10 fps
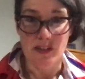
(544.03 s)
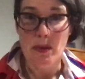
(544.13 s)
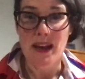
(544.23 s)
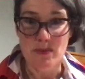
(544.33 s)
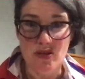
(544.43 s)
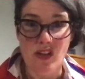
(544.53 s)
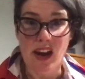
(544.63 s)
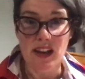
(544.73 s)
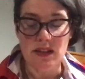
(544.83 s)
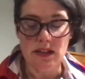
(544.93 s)
of paper
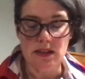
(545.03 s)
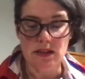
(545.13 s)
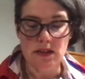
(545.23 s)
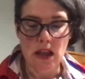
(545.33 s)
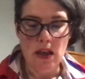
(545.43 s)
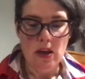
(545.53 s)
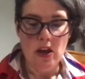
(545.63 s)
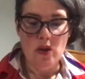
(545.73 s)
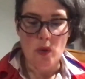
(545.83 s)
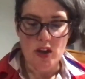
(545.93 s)
trail
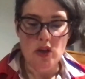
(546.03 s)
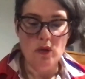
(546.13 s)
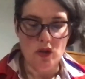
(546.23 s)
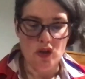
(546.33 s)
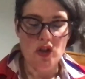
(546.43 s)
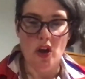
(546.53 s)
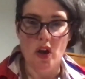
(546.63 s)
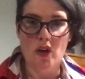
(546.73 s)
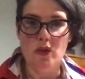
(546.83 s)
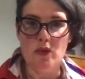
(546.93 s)
where you can
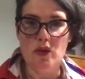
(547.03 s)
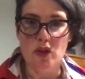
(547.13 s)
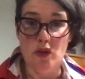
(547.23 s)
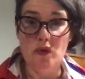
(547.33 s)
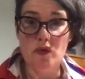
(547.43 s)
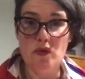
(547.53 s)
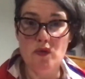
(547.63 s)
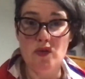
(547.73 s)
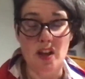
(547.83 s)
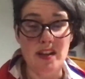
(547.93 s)
show you've
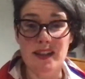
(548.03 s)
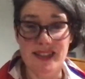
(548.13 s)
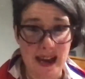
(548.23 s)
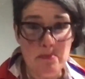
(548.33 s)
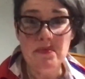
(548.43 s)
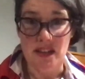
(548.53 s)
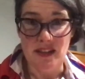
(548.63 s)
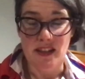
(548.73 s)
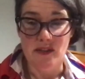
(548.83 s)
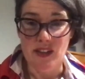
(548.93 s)
done your damnedest,
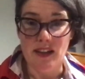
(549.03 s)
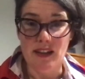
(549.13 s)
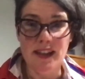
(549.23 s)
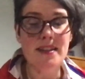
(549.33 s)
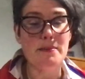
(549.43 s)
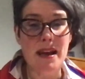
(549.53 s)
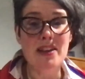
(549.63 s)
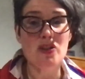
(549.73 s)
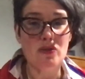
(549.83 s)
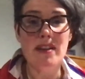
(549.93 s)
if you like, to make
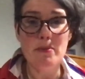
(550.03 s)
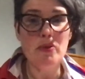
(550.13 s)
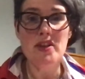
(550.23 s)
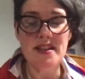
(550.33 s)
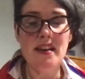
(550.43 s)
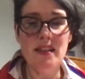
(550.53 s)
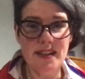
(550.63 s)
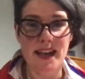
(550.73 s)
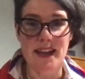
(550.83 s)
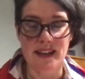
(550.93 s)
sure employees are
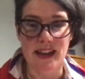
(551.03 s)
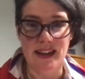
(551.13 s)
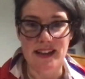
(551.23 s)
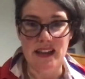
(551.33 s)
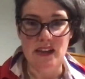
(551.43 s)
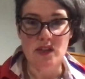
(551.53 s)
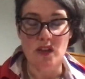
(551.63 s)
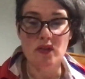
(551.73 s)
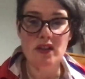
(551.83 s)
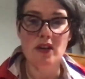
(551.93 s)
taking their leave. So,
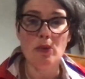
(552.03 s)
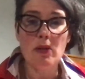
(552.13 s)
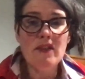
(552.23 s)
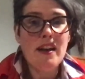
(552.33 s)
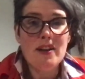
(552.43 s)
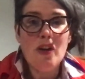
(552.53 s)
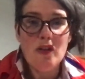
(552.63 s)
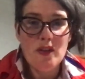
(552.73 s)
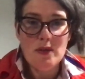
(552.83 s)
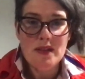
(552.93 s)
for example, I've had
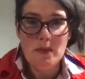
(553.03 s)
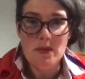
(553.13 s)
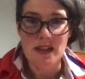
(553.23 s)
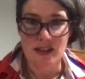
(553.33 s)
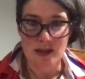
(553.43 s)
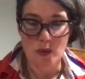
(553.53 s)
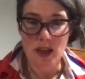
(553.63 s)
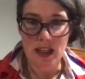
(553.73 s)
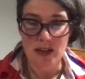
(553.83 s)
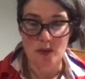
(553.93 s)
coffee with somebody this
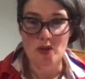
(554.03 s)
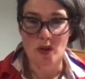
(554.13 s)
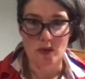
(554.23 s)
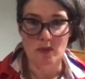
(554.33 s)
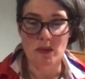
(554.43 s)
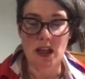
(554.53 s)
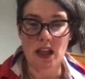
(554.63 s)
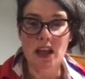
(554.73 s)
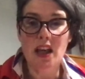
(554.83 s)
week who's told me,